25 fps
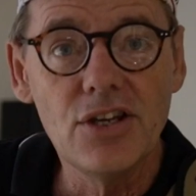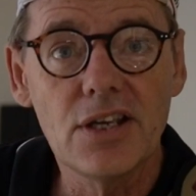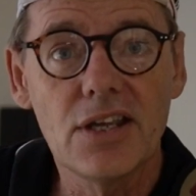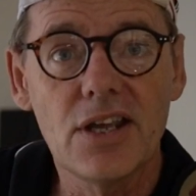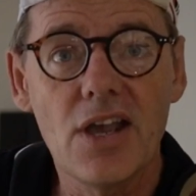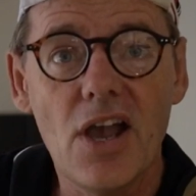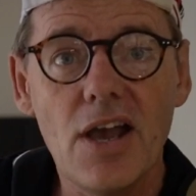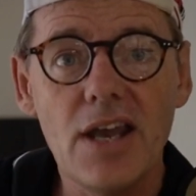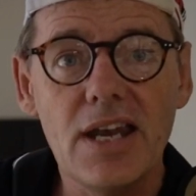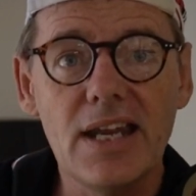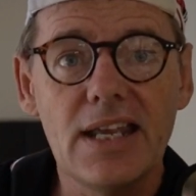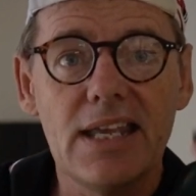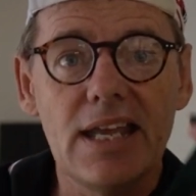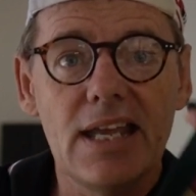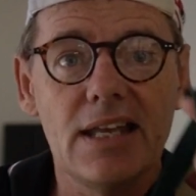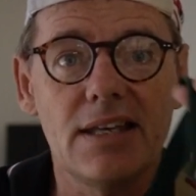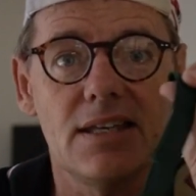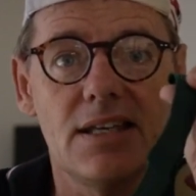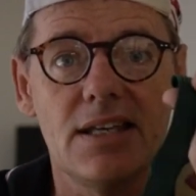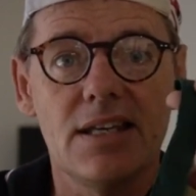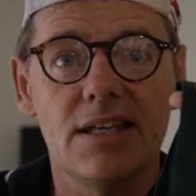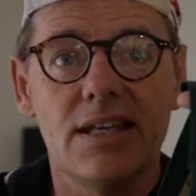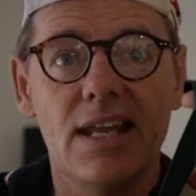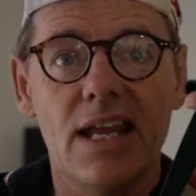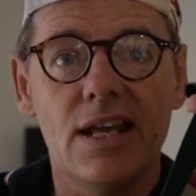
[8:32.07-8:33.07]
you go to get
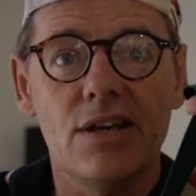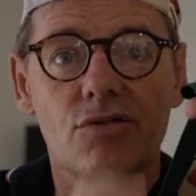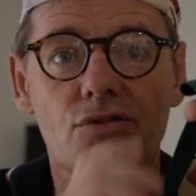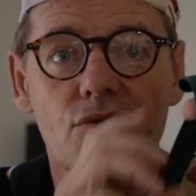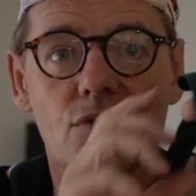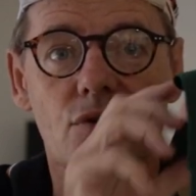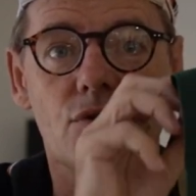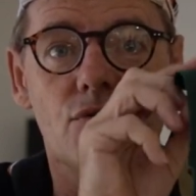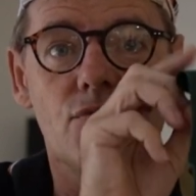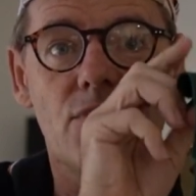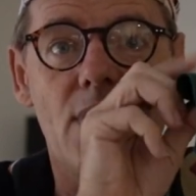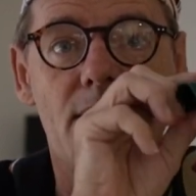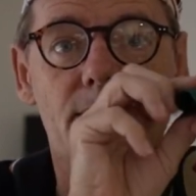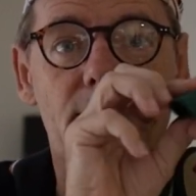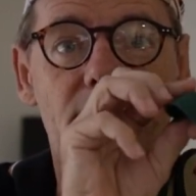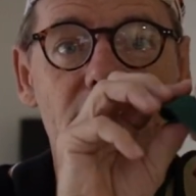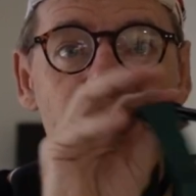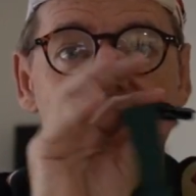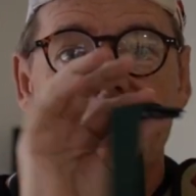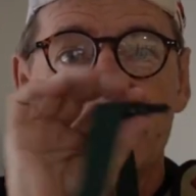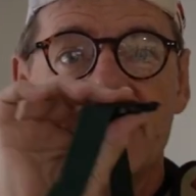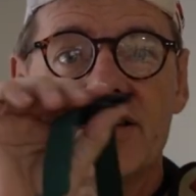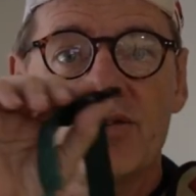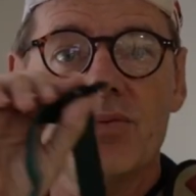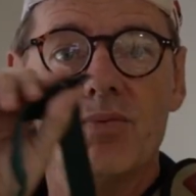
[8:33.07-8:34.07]
this extra strap
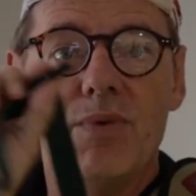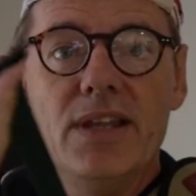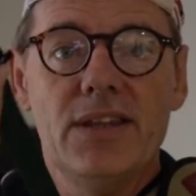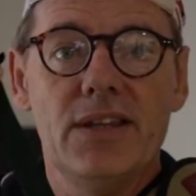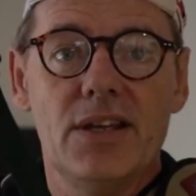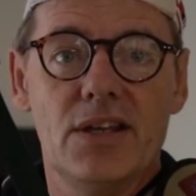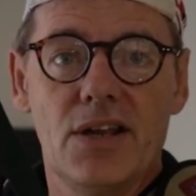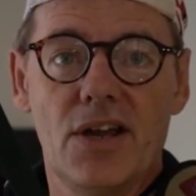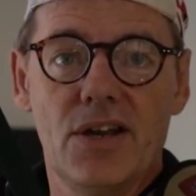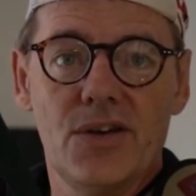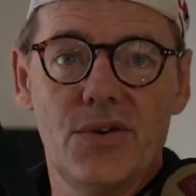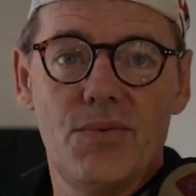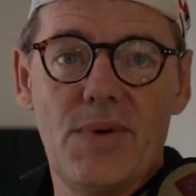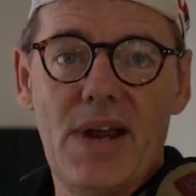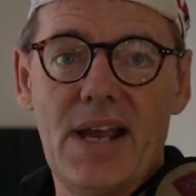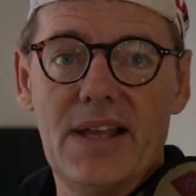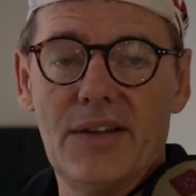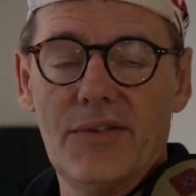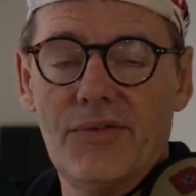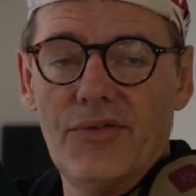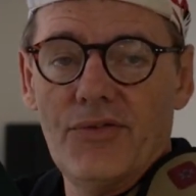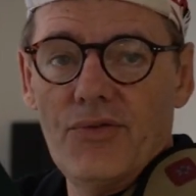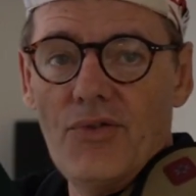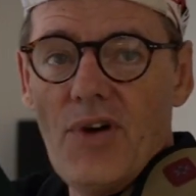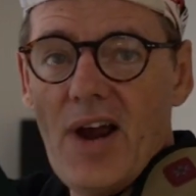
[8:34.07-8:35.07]
here, this one that goes around the
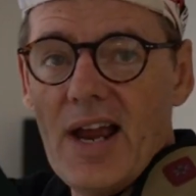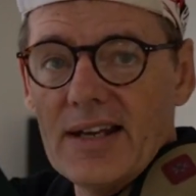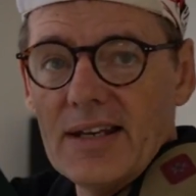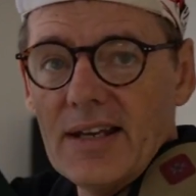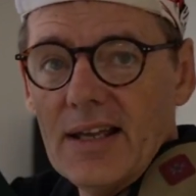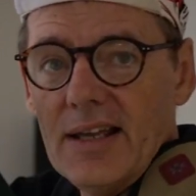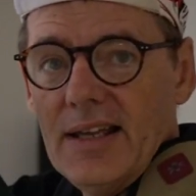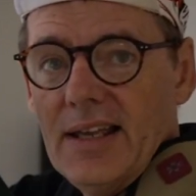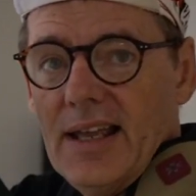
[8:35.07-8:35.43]
front,